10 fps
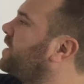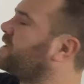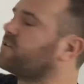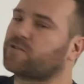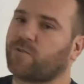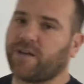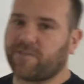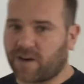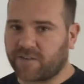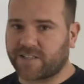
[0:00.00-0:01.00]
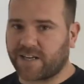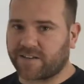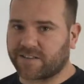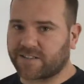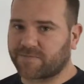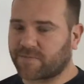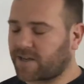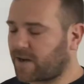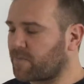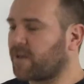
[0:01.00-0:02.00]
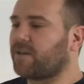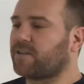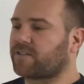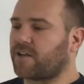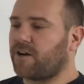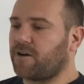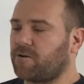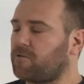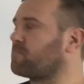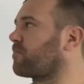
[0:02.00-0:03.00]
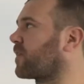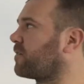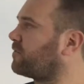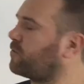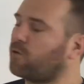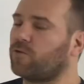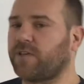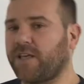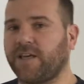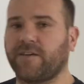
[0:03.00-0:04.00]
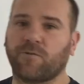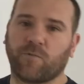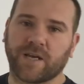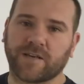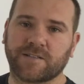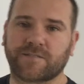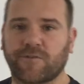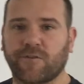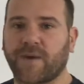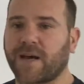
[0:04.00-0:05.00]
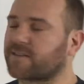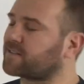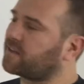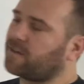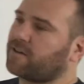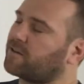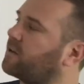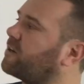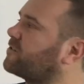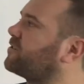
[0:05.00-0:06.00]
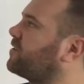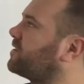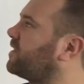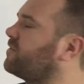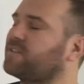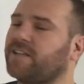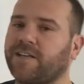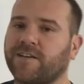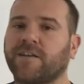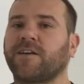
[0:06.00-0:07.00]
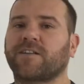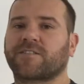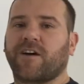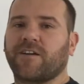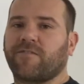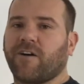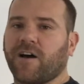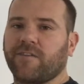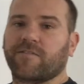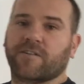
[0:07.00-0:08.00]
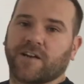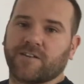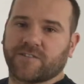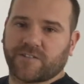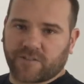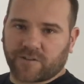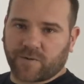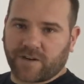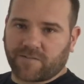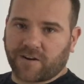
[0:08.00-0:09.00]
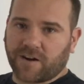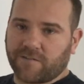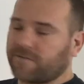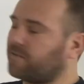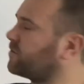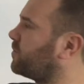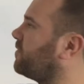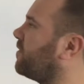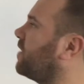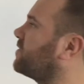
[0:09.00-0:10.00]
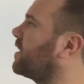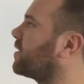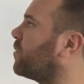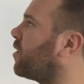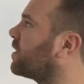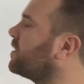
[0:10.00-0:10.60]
and 25 seconds, okay? So for the wingers, fullbacks, closer to the 17, tight five, closer to the 25 second mark.